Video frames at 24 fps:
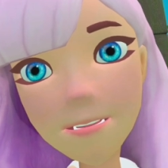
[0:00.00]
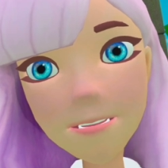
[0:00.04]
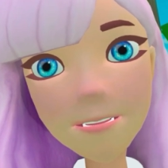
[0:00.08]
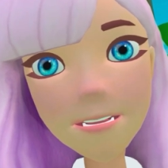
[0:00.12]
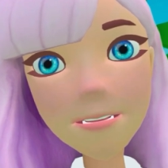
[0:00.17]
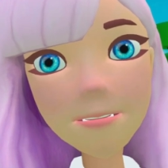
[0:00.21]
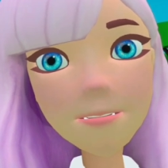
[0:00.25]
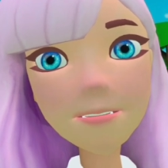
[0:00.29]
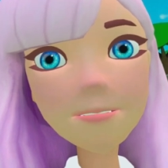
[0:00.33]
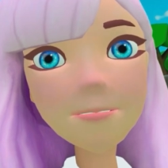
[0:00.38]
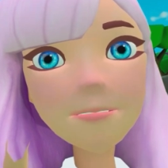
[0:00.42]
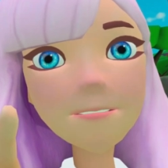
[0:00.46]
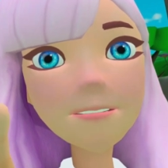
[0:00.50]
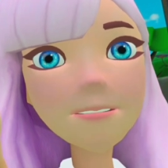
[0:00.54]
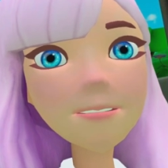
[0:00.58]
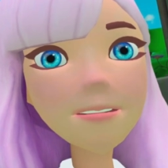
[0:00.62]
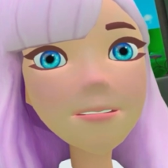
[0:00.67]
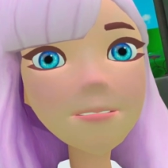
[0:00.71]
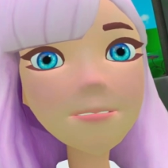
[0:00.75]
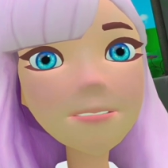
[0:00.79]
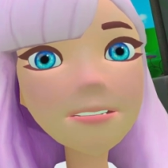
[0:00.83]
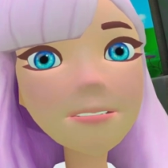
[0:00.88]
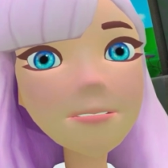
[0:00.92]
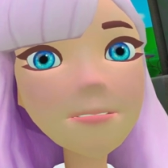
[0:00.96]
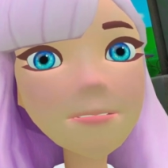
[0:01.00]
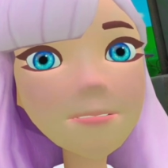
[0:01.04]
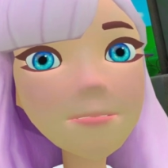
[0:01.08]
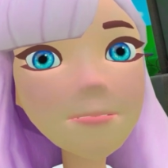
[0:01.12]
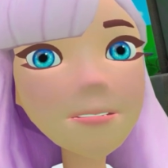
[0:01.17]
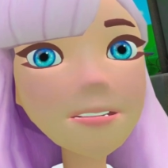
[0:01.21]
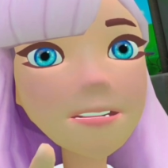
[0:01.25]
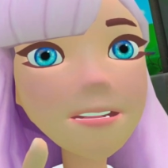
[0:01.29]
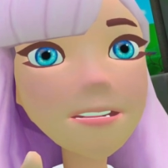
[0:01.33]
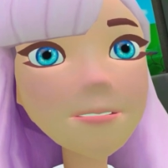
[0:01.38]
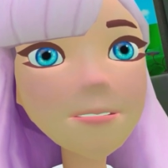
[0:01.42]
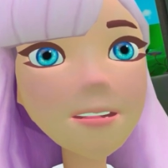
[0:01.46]
his disciples not to
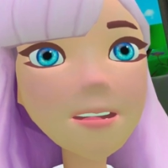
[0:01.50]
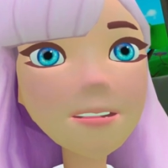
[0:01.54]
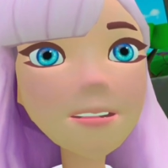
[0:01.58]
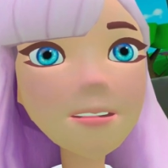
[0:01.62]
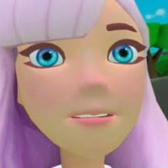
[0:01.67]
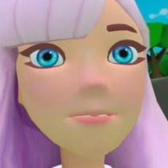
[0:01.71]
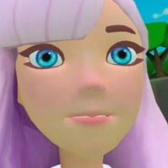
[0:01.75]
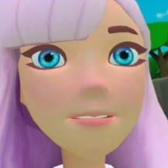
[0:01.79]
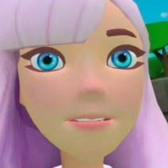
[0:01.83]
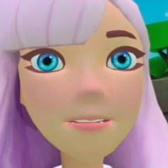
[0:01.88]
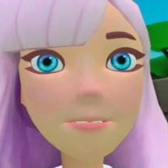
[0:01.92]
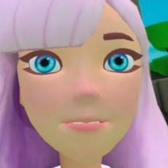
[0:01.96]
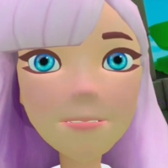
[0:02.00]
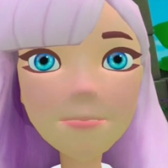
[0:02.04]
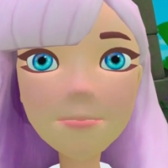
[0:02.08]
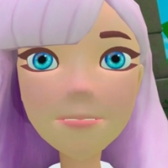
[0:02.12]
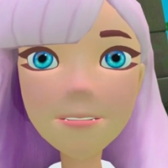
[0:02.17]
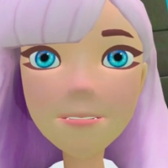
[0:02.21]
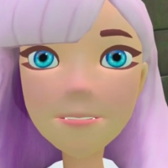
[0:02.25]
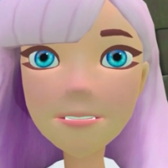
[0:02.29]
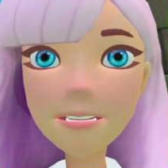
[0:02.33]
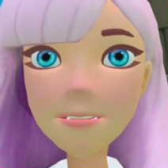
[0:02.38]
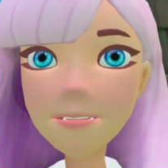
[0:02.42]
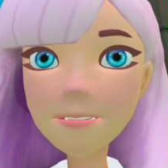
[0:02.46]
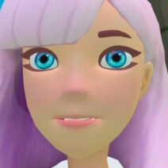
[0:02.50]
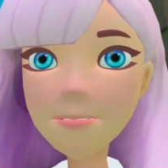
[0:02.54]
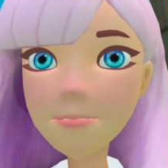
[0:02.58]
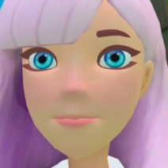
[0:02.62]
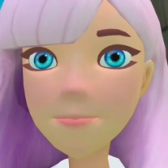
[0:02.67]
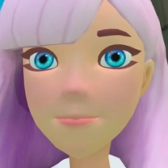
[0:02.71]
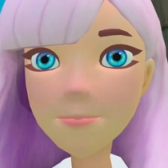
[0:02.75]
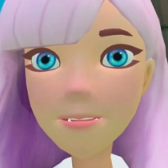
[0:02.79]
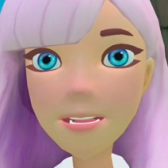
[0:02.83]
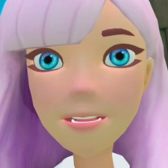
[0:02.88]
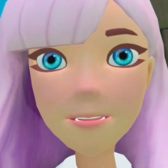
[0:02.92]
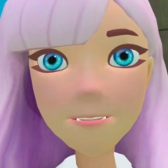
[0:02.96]
chase rumors about his
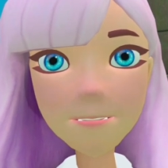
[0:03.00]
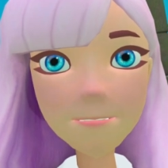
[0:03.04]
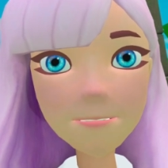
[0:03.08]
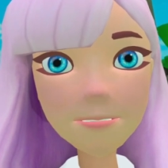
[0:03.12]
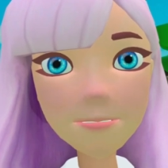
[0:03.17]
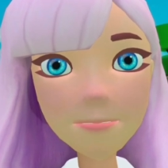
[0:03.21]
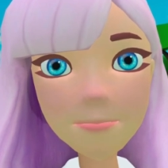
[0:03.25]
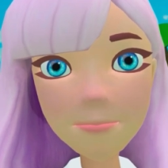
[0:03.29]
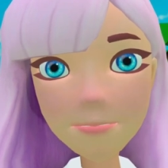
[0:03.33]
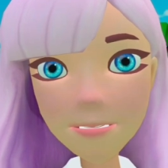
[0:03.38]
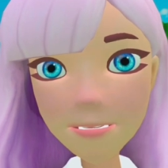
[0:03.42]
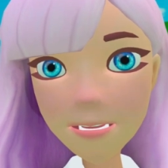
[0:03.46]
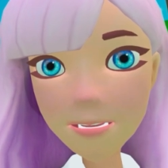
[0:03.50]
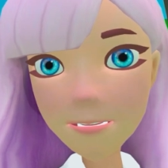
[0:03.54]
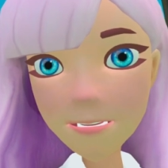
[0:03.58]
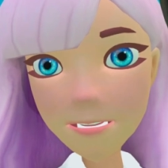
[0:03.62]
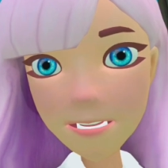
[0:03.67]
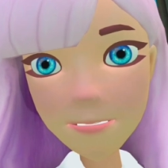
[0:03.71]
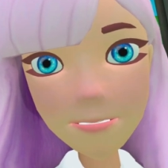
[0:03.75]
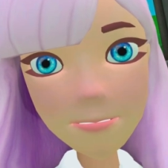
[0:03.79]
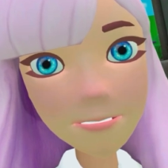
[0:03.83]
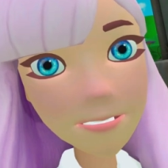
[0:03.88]
return, as it